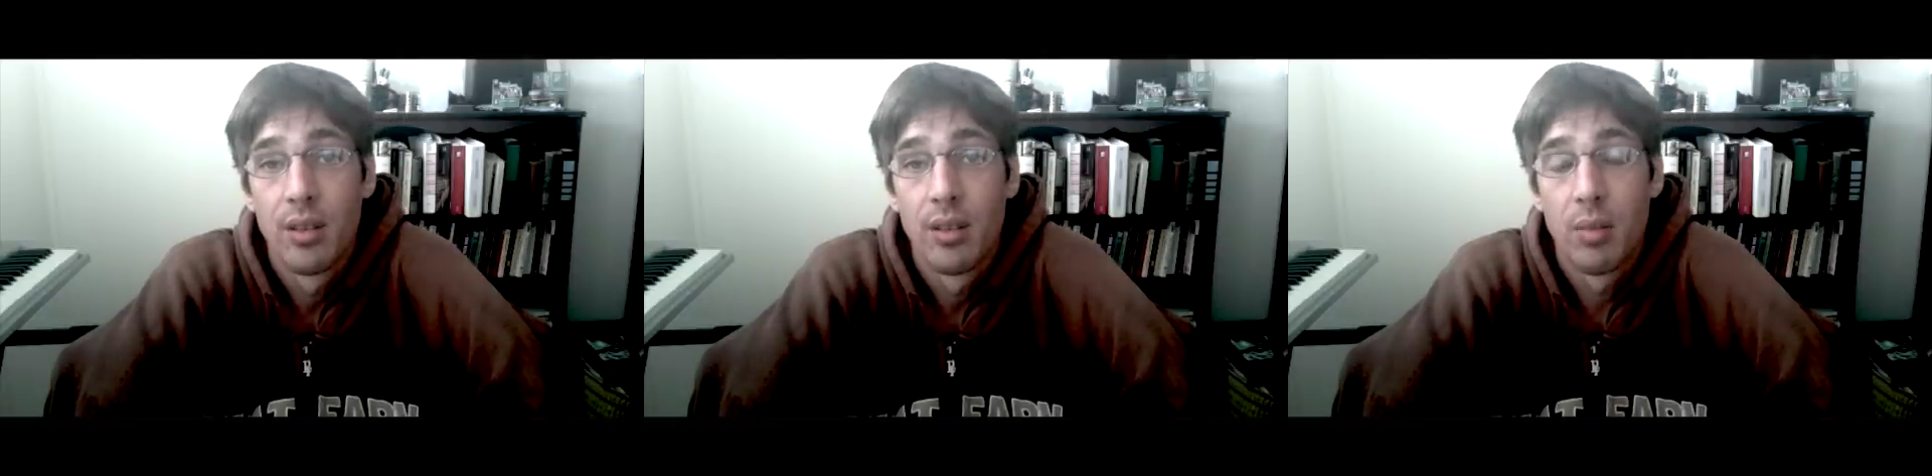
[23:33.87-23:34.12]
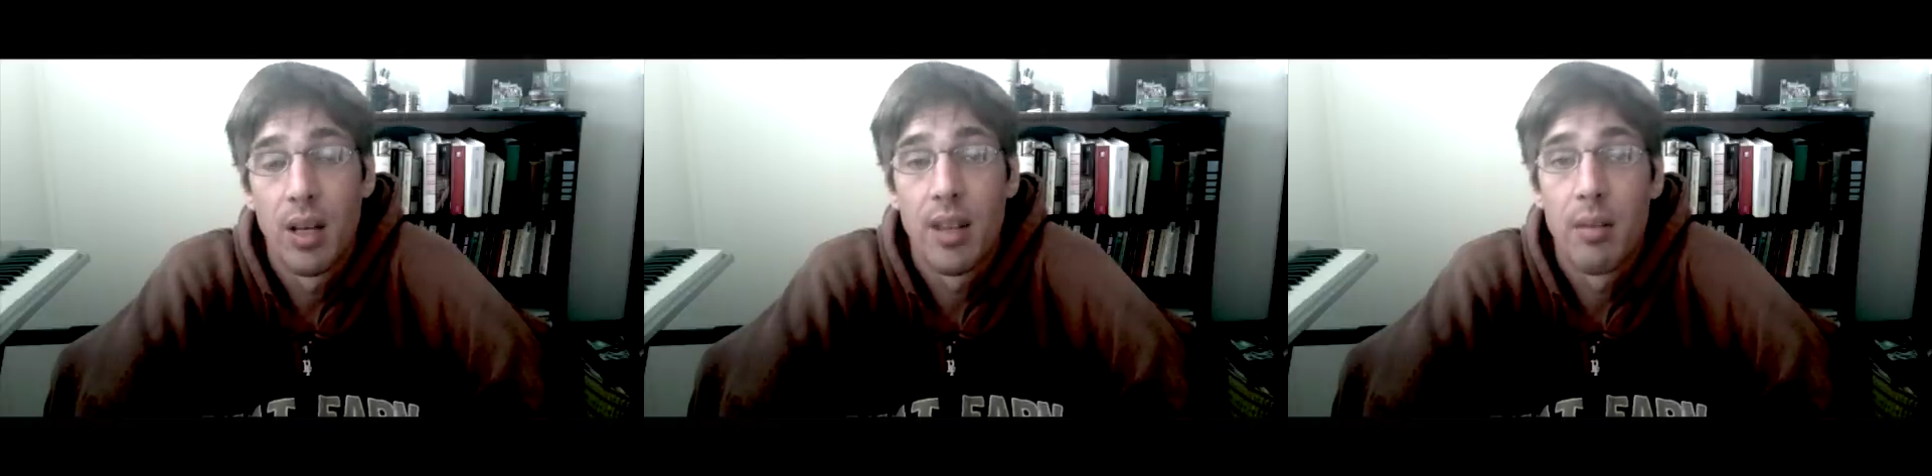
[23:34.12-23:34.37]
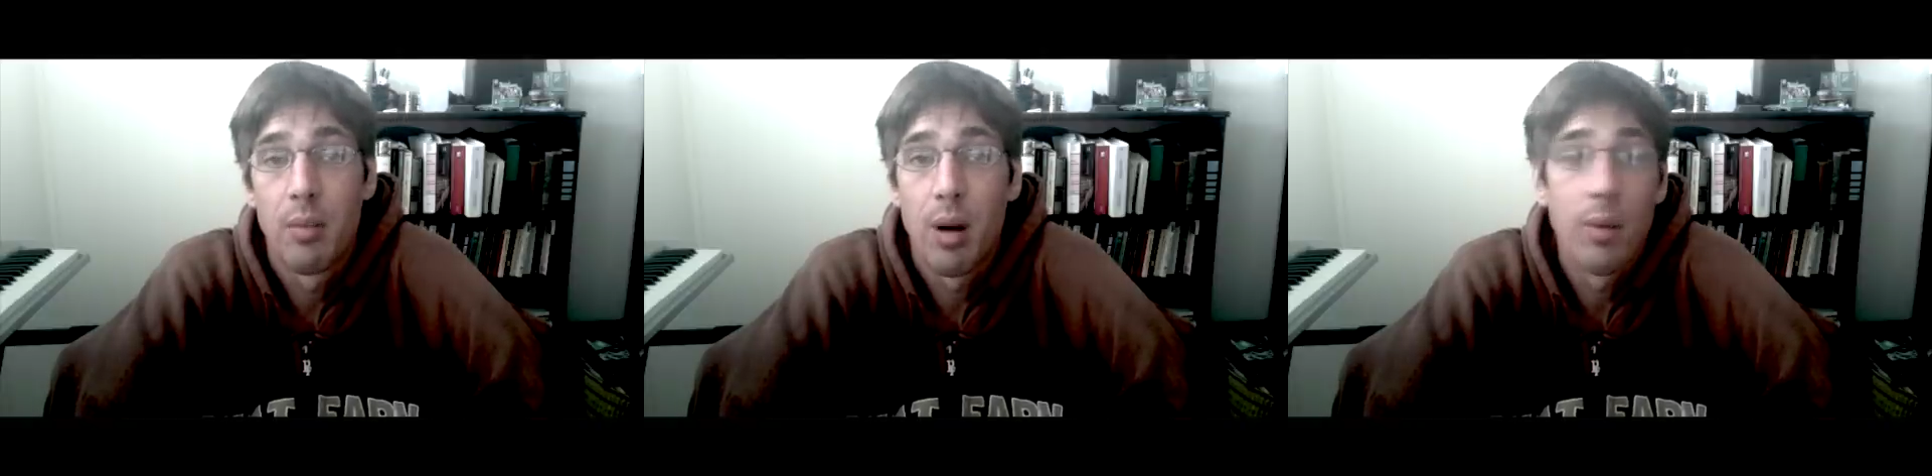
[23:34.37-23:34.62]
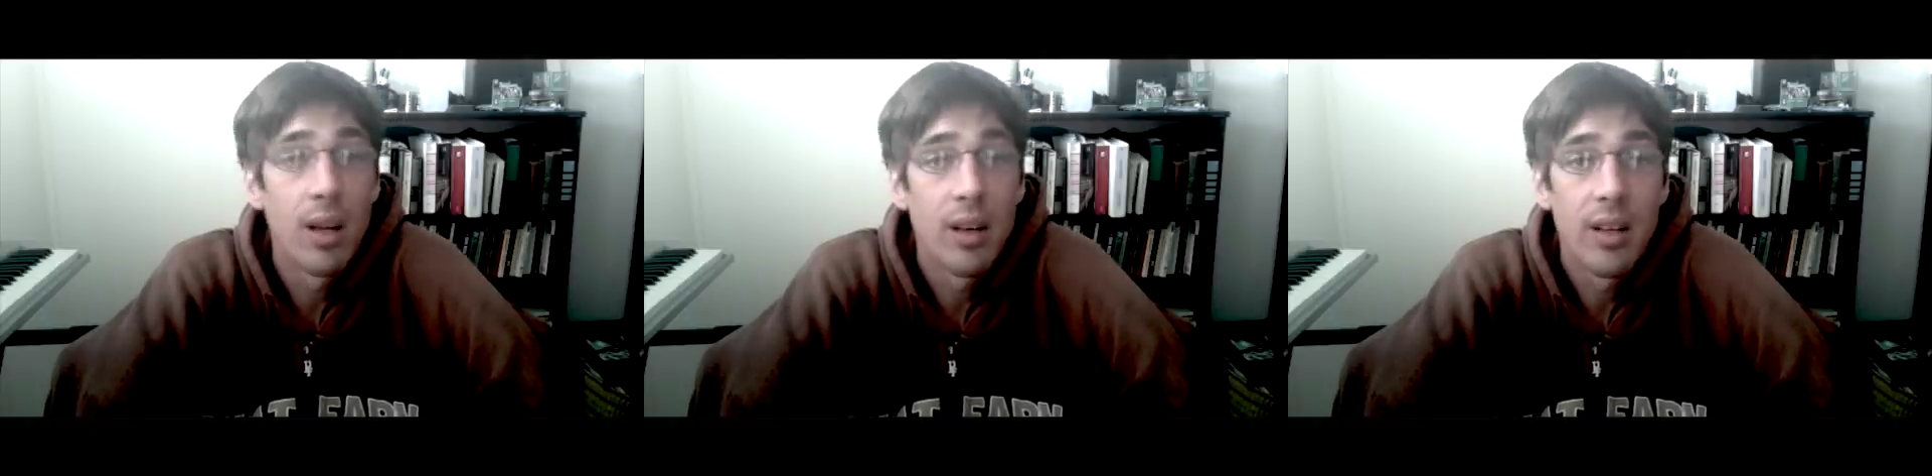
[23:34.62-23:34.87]
by the
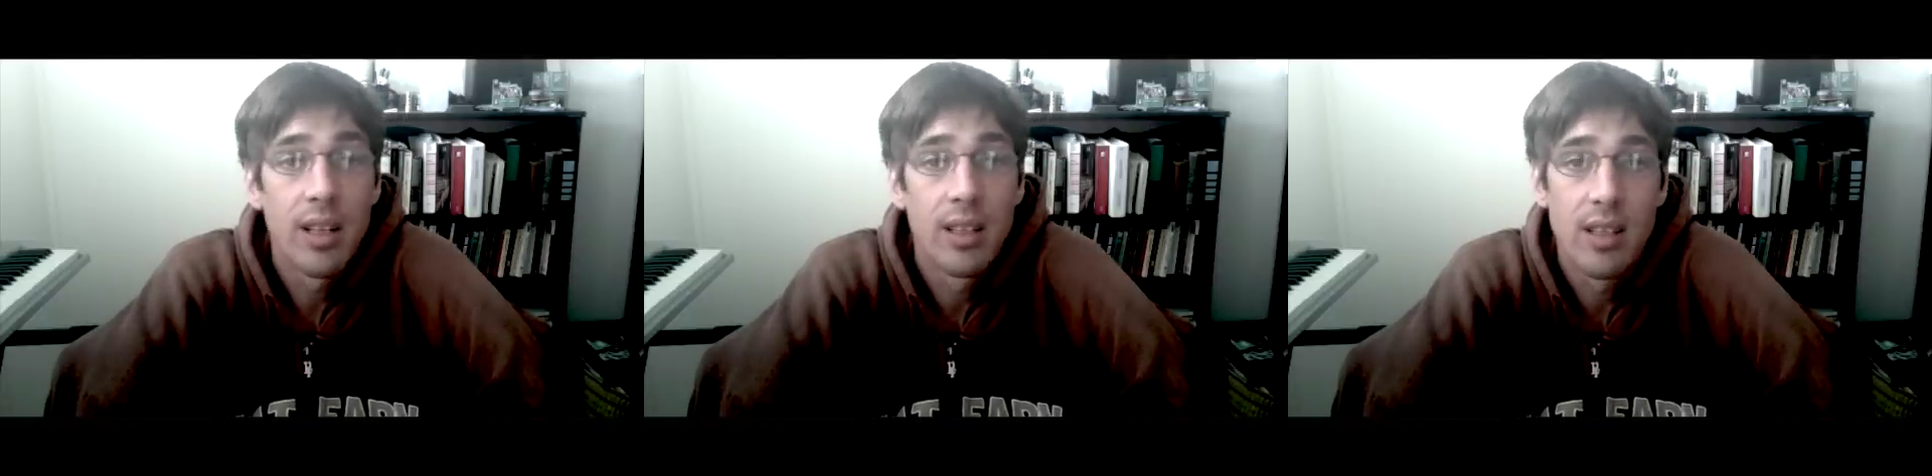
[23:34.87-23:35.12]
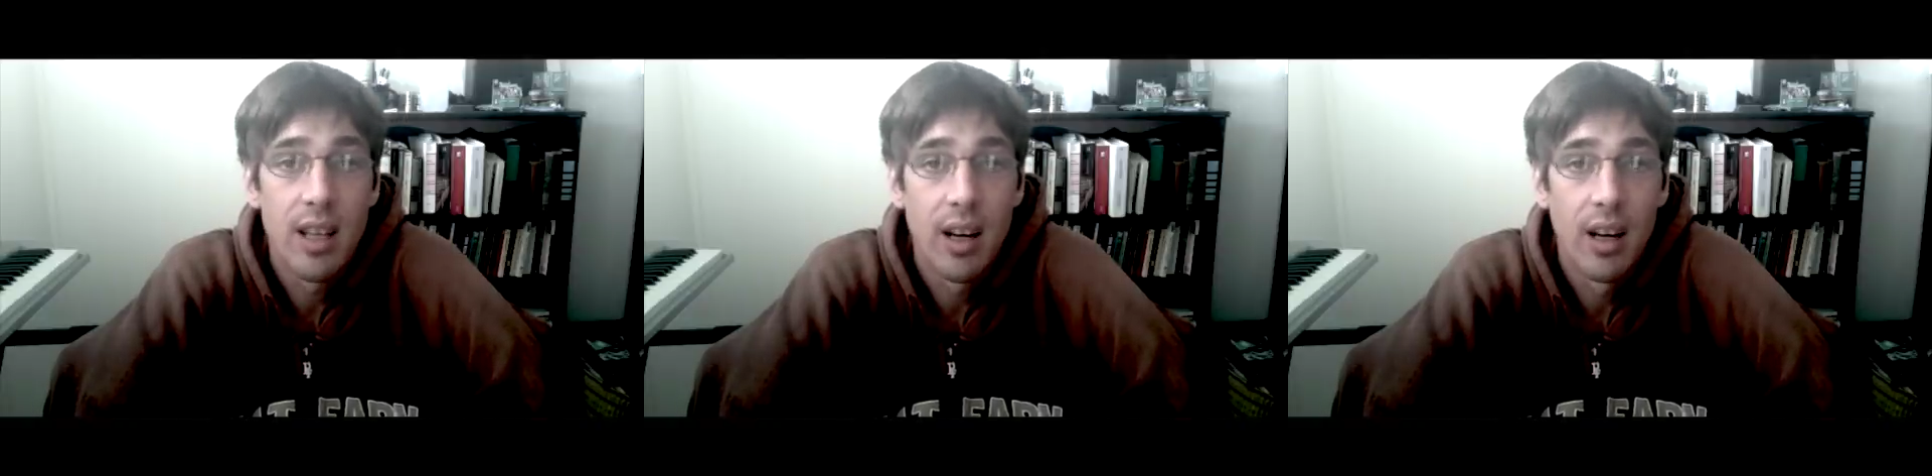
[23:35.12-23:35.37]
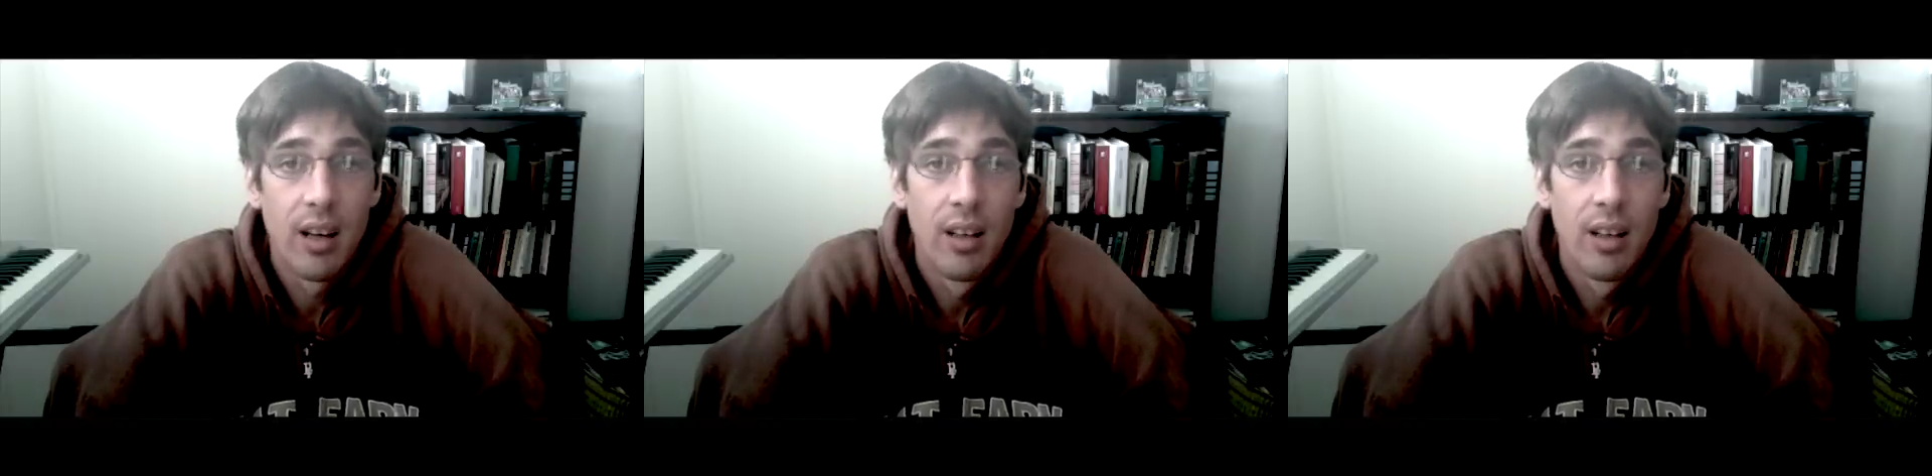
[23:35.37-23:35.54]
barbarians there